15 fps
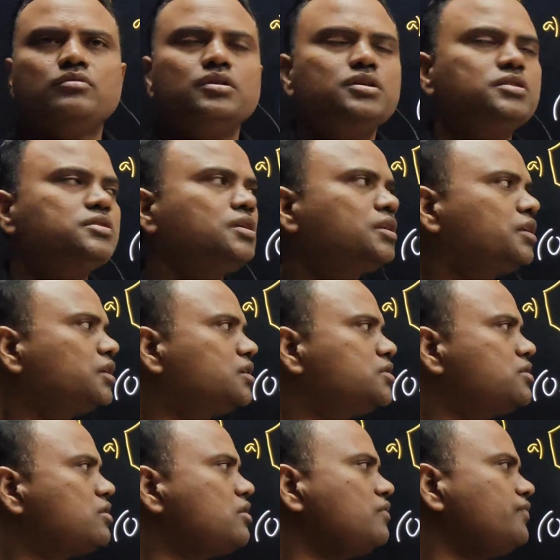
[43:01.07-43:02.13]
What is the
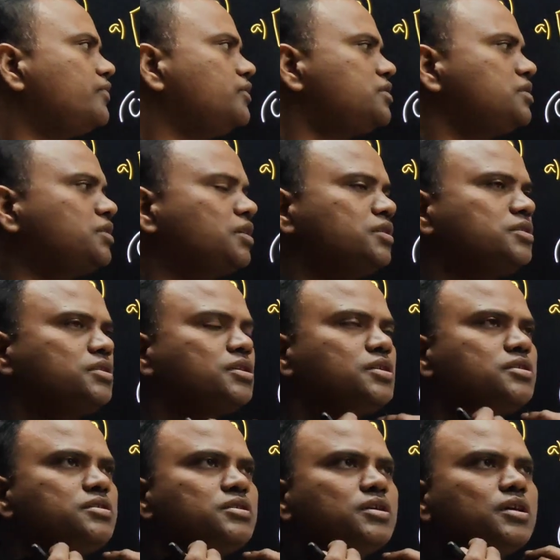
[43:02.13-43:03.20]
nature of CH3?
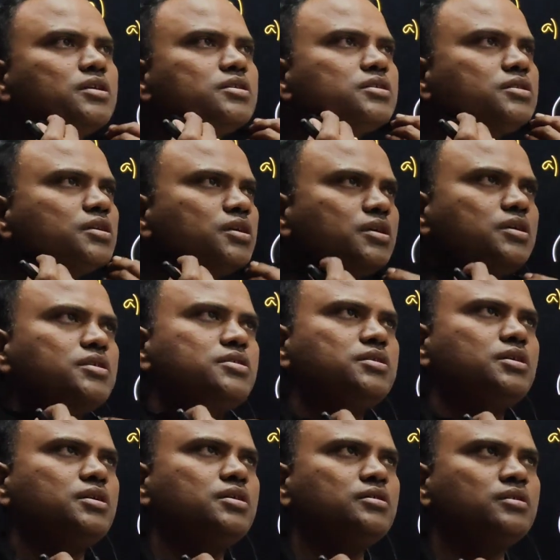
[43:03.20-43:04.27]
CH3
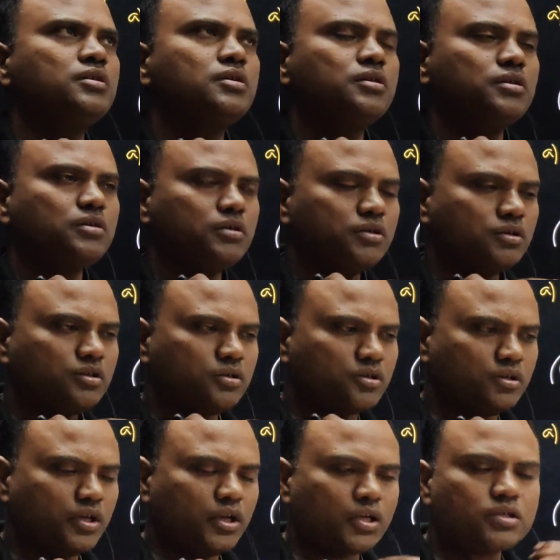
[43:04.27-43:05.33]
is a
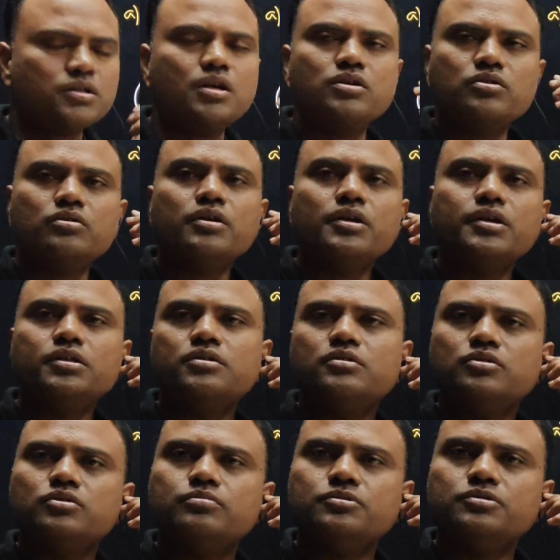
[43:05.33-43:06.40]
electron donating
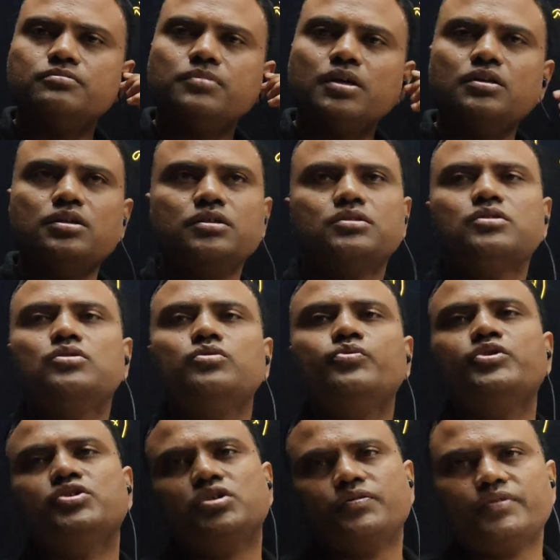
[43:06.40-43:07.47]
group, but through
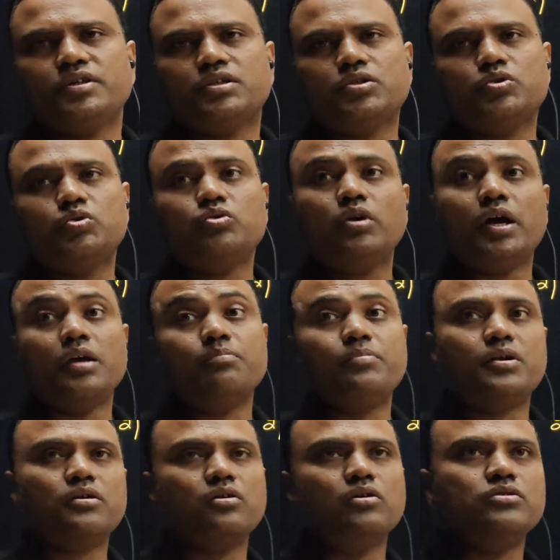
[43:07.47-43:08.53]
which effect? Through
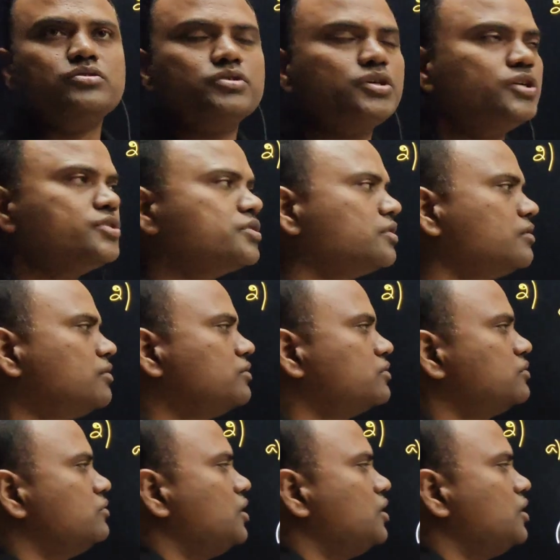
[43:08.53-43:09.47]
hyperconjugation.